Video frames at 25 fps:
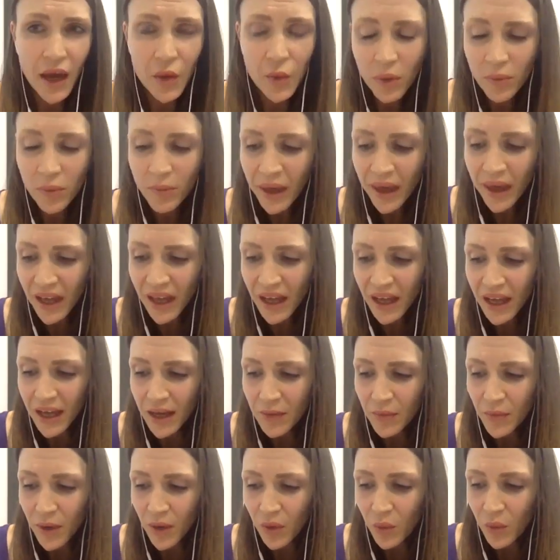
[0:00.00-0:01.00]
we met
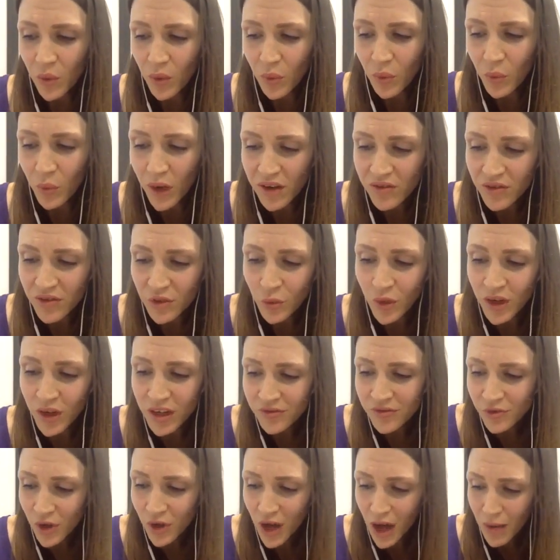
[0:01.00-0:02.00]
one of the
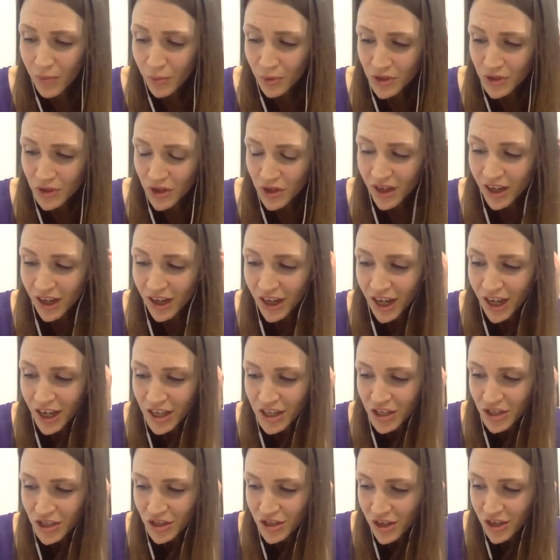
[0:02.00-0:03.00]
wonderful couples on our
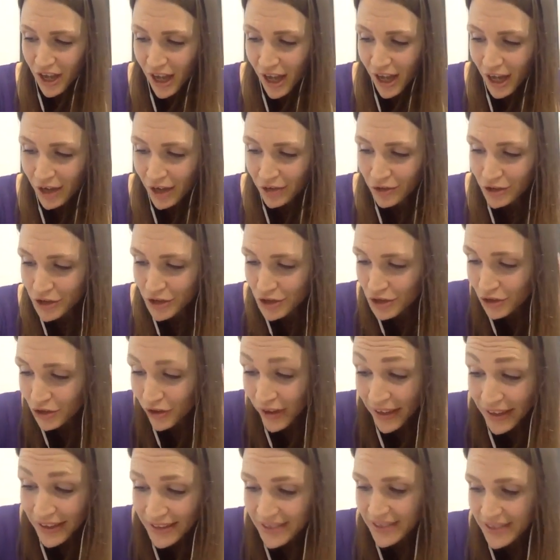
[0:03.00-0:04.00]
last
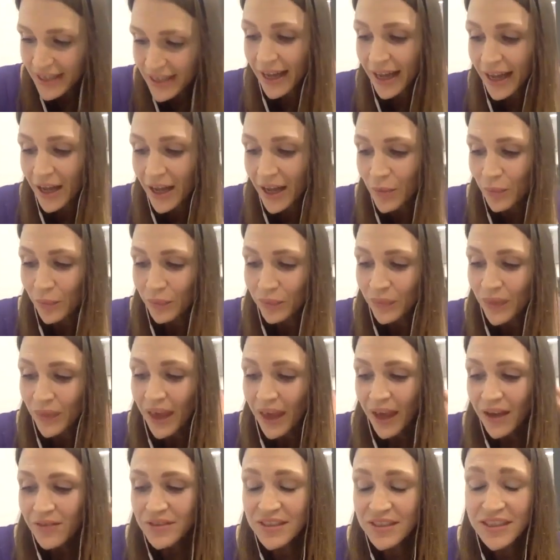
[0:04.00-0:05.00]
retreat,
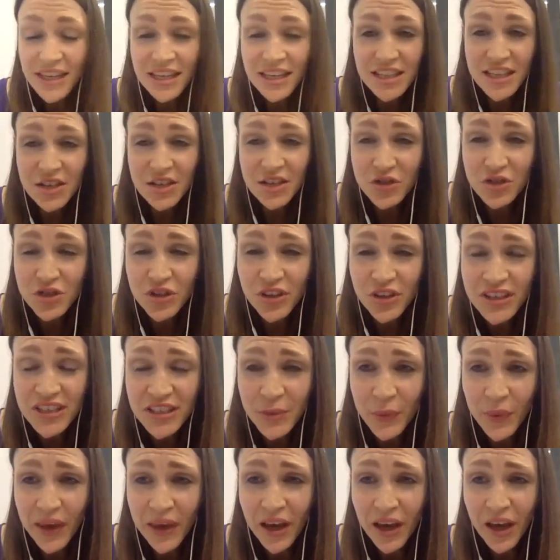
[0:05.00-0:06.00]
fertility retreats
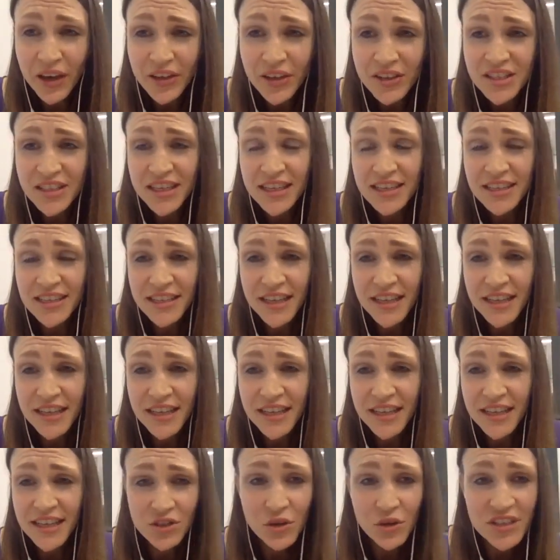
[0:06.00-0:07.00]
that we host at Sani
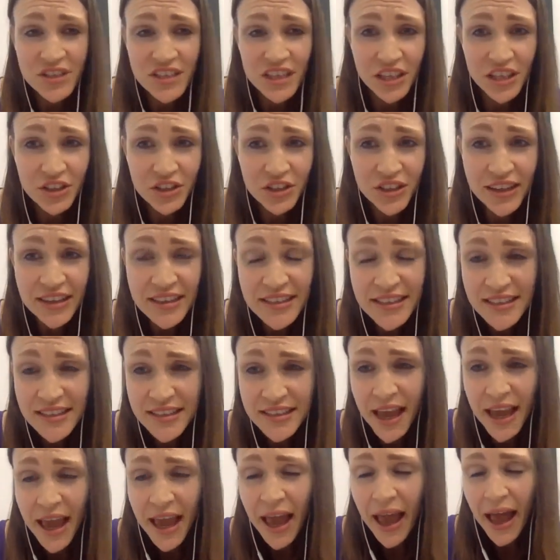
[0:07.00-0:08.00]
Resort in Greece
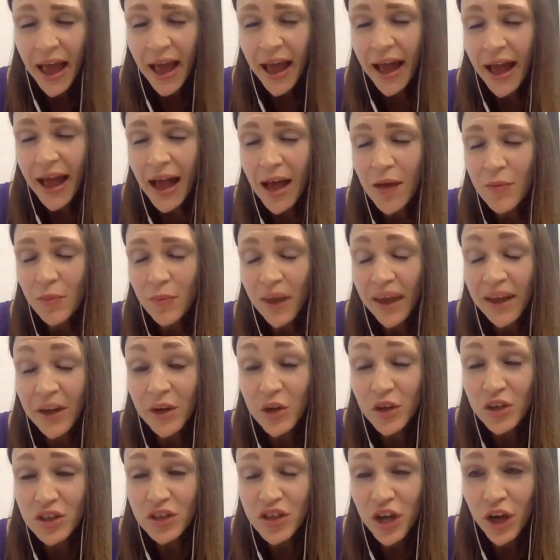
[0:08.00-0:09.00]
in
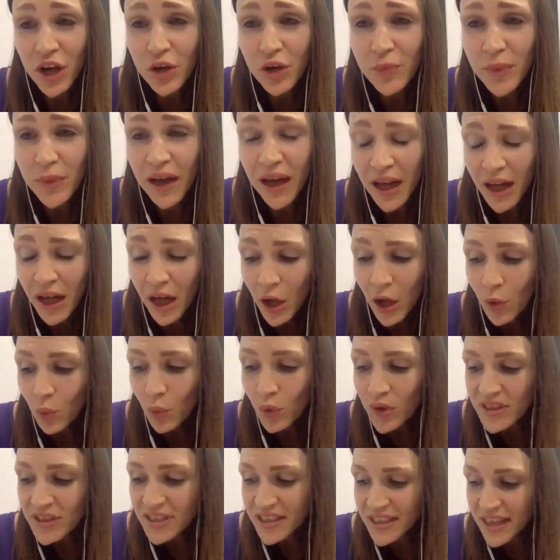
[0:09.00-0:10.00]
October,
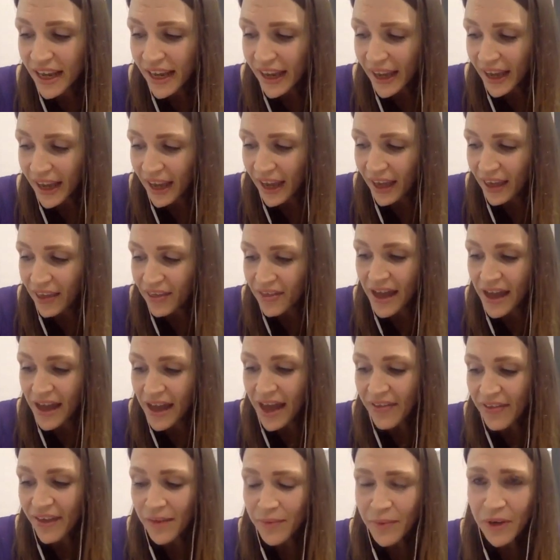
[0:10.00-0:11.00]
was saying
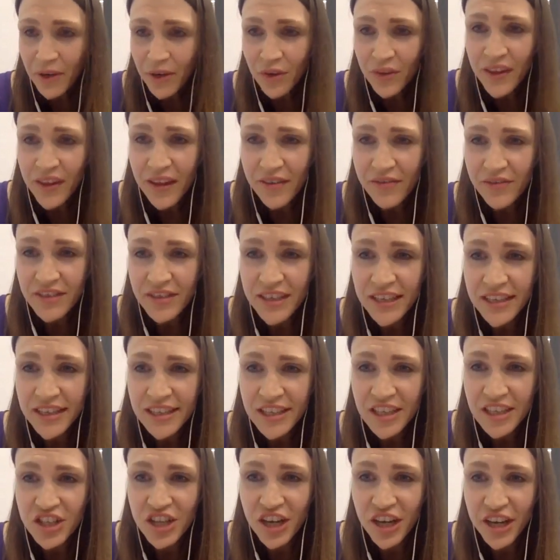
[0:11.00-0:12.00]
that they've been on their
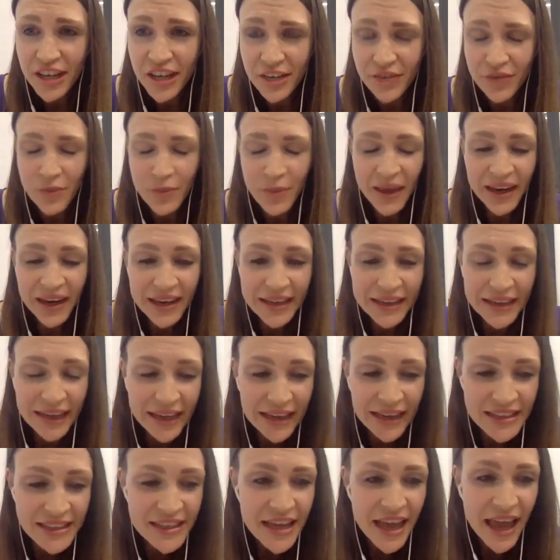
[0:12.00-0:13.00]
fertility journey for many
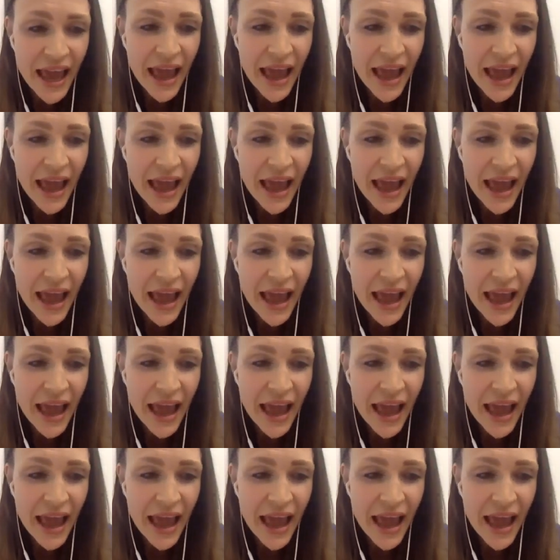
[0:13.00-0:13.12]
years,